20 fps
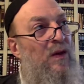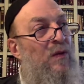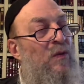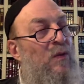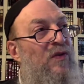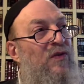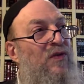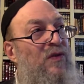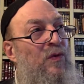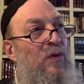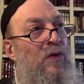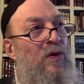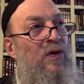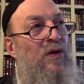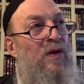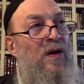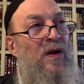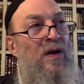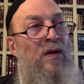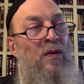what's the
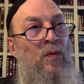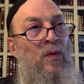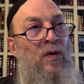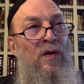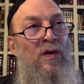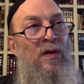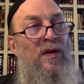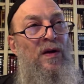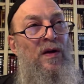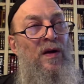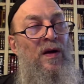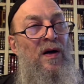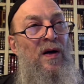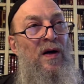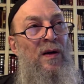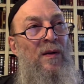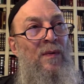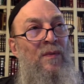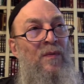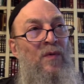word?
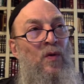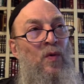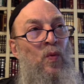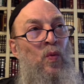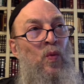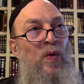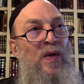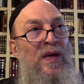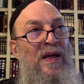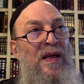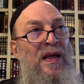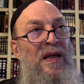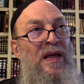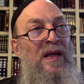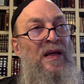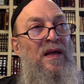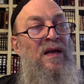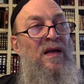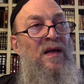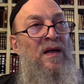
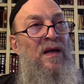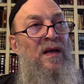We